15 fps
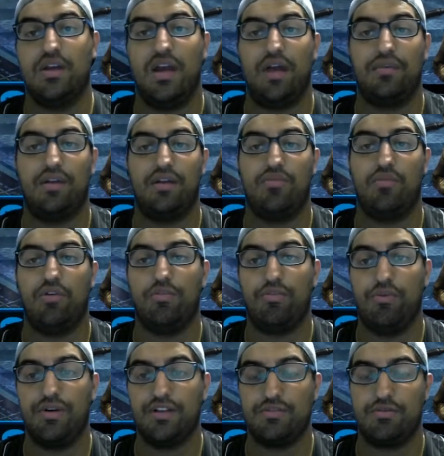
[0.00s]
I'm getting more
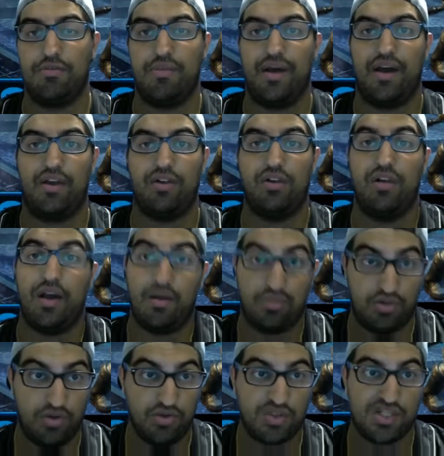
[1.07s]
points per battle. I'm
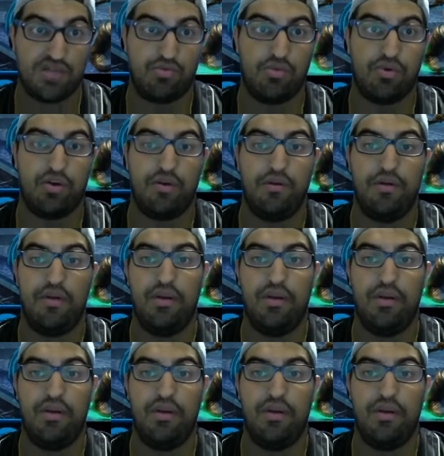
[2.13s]
losing more,